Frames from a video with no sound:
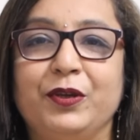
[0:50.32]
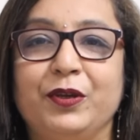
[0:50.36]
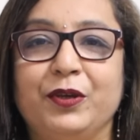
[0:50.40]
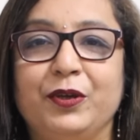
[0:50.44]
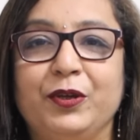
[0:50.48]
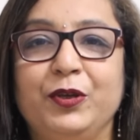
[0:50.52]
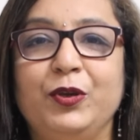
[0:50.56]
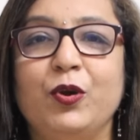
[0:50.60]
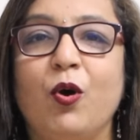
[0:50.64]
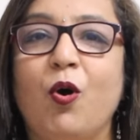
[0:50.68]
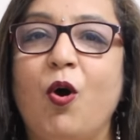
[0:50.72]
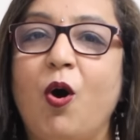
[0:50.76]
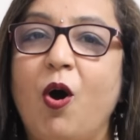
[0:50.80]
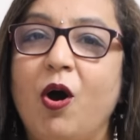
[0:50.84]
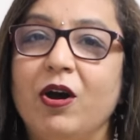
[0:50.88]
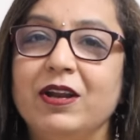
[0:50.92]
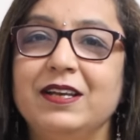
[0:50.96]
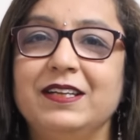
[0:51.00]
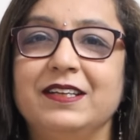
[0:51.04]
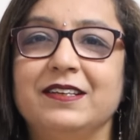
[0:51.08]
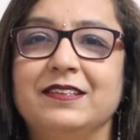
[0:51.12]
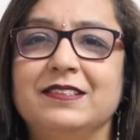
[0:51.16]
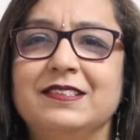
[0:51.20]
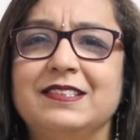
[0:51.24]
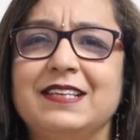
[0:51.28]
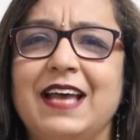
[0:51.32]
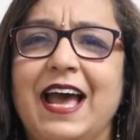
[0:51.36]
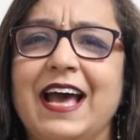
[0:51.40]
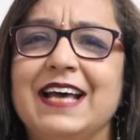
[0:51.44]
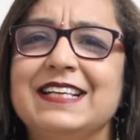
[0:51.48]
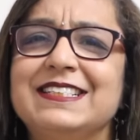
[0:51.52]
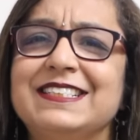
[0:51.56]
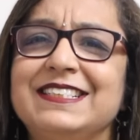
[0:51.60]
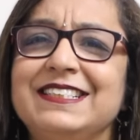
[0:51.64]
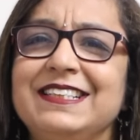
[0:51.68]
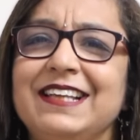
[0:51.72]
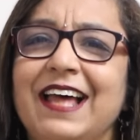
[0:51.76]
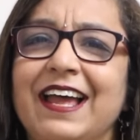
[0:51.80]
Your audience
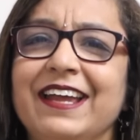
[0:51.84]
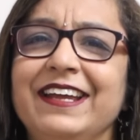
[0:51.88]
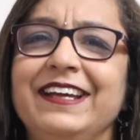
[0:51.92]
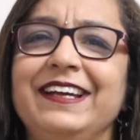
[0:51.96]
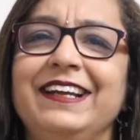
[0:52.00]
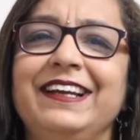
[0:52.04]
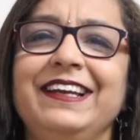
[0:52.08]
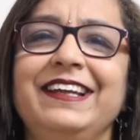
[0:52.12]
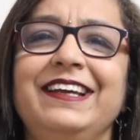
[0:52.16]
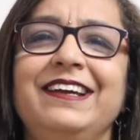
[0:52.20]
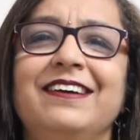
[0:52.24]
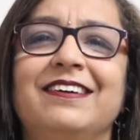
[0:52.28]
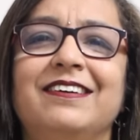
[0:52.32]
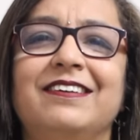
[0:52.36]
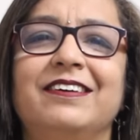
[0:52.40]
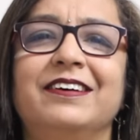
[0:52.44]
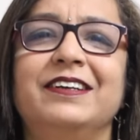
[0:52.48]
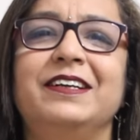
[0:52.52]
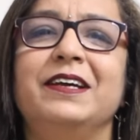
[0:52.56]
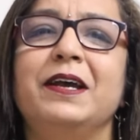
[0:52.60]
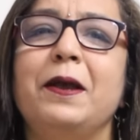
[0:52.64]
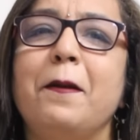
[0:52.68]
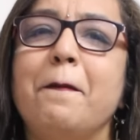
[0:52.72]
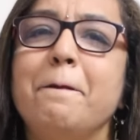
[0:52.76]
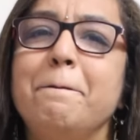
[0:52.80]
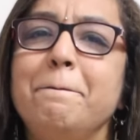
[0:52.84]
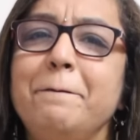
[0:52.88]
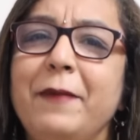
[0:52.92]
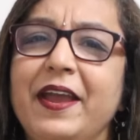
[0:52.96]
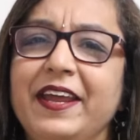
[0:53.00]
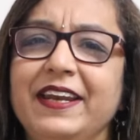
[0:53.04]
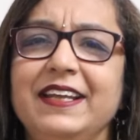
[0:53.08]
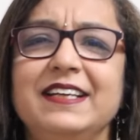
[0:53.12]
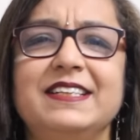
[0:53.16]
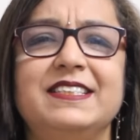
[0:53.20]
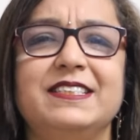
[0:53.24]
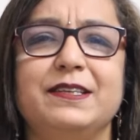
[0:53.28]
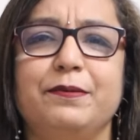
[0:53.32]
has likely heard
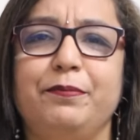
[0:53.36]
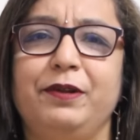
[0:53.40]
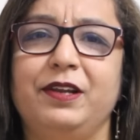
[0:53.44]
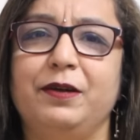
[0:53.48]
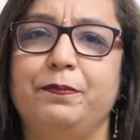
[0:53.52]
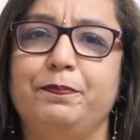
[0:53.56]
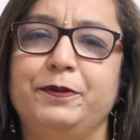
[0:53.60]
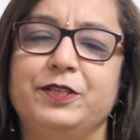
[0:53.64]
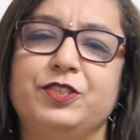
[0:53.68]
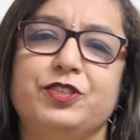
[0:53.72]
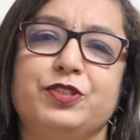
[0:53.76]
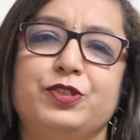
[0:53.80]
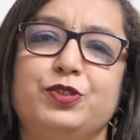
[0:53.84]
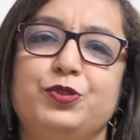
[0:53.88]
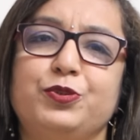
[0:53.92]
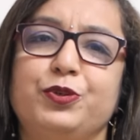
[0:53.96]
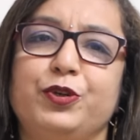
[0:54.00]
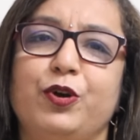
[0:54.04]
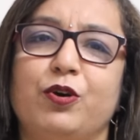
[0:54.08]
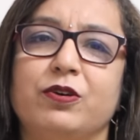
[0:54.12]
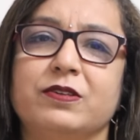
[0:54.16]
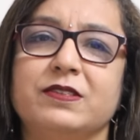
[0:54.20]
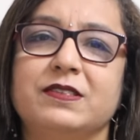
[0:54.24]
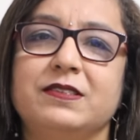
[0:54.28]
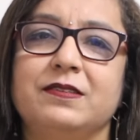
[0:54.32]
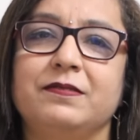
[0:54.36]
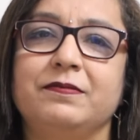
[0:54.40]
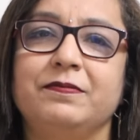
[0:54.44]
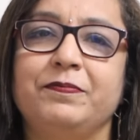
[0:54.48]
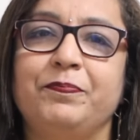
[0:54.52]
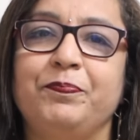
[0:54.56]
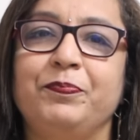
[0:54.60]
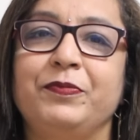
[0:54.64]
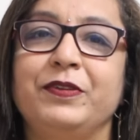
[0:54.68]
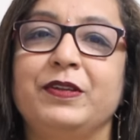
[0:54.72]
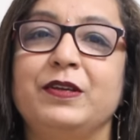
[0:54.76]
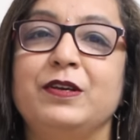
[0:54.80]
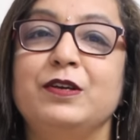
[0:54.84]
many similar pitches to yours.
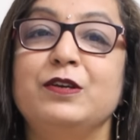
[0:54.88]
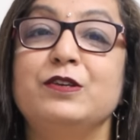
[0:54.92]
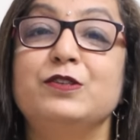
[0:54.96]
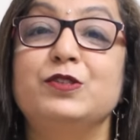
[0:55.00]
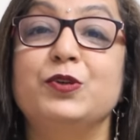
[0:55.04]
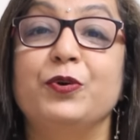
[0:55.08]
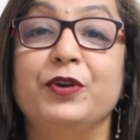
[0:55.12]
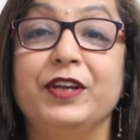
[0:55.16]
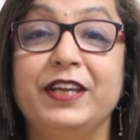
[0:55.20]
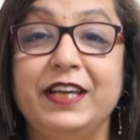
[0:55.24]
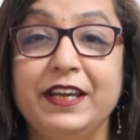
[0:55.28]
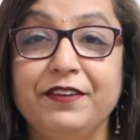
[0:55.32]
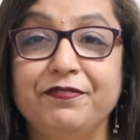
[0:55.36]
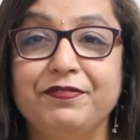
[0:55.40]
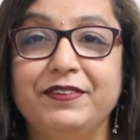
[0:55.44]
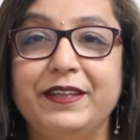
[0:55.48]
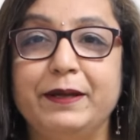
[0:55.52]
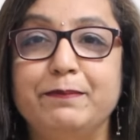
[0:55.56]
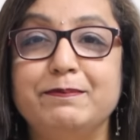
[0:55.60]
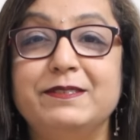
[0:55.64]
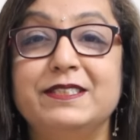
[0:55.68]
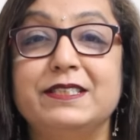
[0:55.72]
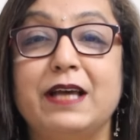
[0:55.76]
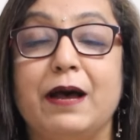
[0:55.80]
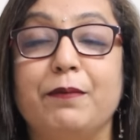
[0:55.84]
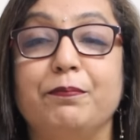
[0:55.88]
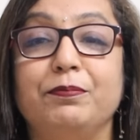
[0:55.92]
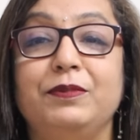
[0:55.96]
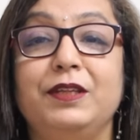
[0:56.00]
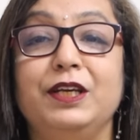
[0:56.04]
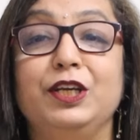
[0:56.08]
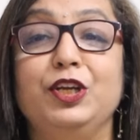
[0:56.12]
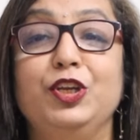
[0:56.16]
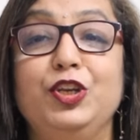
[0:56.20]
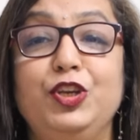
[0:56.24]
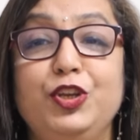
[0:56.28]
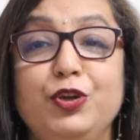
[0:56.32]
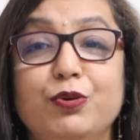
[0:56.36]
So give them
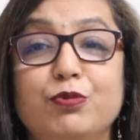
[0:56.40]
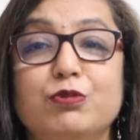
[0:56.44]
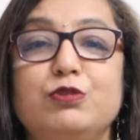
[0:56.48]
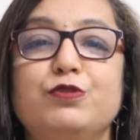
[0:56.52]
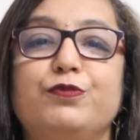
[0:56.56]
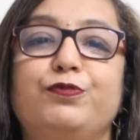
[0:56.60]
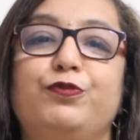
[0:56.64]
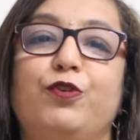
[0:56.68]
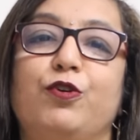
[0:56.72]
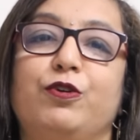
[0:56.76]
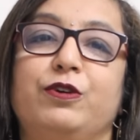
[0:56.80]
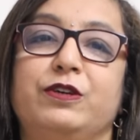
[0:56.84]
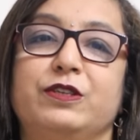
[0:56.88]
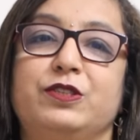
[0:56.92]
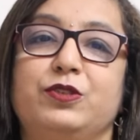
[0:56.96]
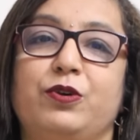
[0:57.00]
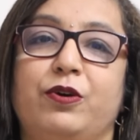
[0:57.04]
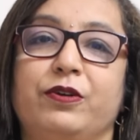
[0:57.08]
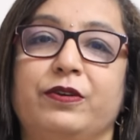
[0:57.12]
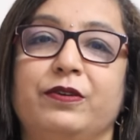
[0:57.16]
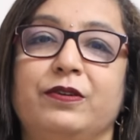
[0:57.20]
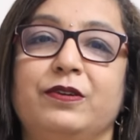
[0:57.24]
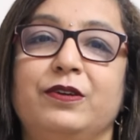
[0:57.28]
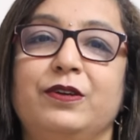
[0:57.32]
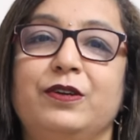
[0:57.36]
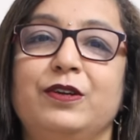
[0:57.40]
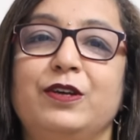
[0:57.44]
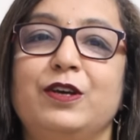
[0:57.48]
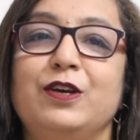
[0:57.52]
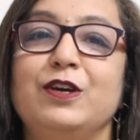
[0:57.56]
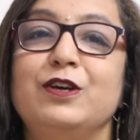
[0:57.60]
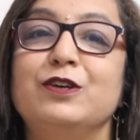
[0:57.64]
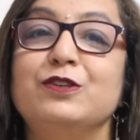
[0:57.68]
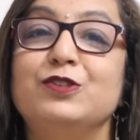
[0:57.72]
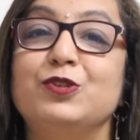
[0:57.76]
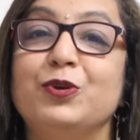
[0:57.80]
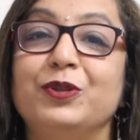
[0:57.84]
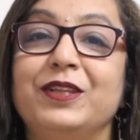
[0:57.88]
something new to focus on,
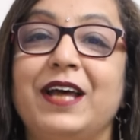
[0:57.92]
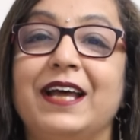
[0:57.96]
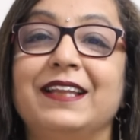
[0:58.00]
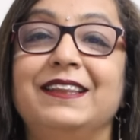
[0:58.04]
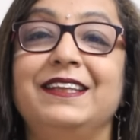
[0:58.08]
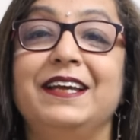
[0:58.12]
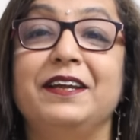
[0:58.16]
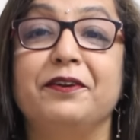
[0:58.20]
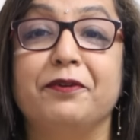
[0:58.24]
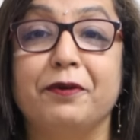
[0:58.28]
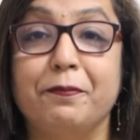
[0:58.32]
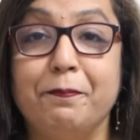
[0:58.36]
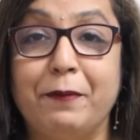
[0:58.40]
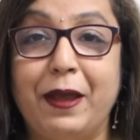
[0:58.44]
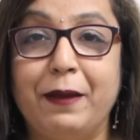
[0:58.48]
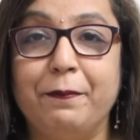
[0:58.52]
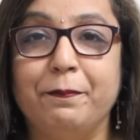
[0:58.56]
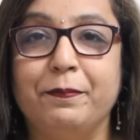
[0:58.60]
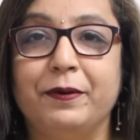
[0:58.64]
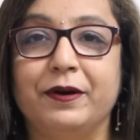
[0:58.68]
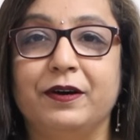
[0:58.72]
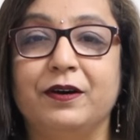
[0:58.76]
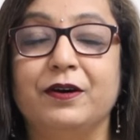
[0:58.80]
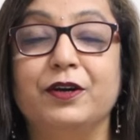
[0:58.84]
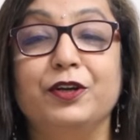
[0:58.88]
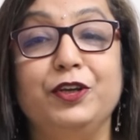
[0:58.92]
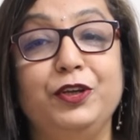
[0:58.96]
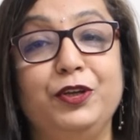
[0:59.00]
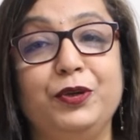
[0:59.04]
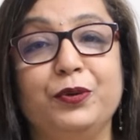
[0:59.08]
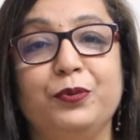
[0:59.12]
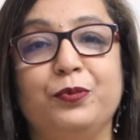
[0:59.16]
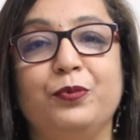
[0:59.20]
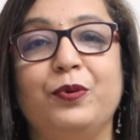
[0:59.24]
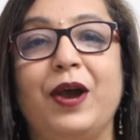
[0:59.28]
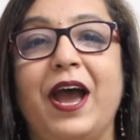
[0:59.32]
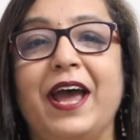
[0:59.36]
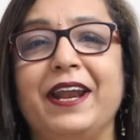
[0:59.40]
so that they remember
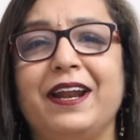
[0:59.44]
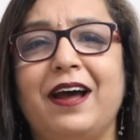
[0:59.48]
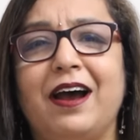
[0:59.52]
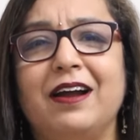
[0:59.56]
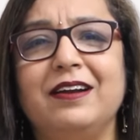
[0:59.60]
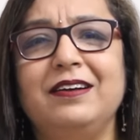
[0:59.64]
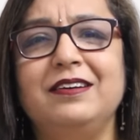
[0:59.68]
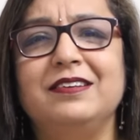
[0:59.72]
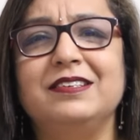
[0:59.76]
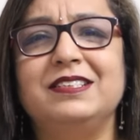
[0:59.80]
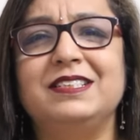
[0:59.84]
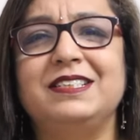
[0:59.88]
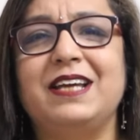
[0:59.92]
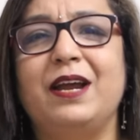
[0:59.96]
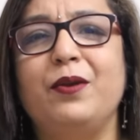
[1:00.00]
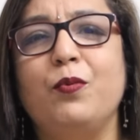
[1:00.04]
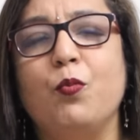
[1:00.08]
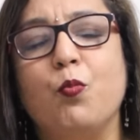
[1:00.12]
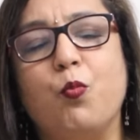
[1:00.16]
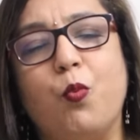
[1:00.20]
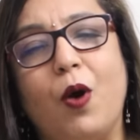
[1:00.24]
you and understand